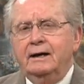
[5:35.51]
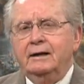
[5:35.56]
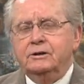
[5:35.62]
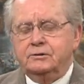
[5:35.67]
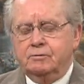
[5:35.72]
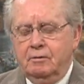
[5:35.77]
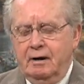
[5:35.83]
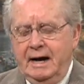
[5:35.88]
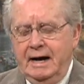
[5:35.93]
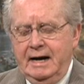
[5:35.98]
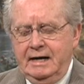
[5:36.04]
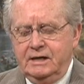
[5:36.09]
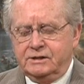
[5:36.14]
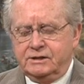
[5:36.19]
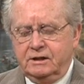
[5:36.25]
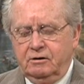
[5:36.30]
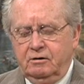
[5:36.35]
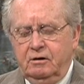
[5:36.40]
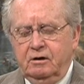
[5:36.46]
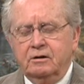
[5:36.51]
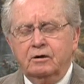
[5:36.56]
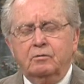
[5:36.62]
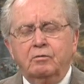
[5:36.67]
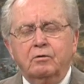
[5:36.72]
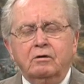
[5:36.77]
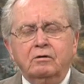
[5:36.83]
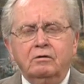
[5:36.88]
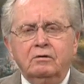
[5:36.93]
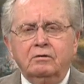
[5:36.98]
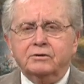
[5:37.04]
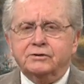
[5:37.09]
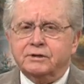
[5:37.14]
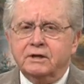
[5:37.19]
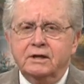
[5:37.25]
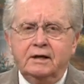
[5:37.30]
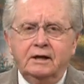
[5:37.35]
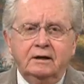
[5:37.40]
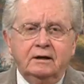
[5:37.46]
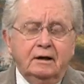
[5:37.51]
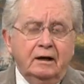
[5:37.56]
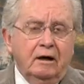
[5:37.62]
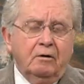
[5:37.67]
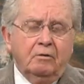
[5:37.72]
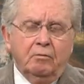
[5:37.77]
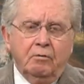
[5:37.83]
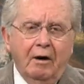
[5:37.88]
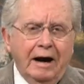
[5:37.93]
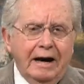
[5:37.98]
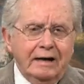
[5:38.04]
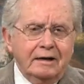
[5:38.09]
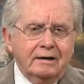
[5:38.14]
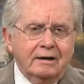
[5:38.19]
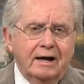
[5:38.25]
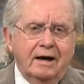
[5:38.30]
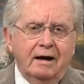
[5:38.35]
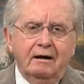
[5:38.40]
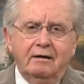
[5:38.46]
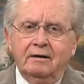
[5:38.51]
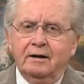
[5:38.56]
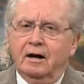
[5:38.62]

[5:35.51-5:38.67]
is rising on the world scene right now,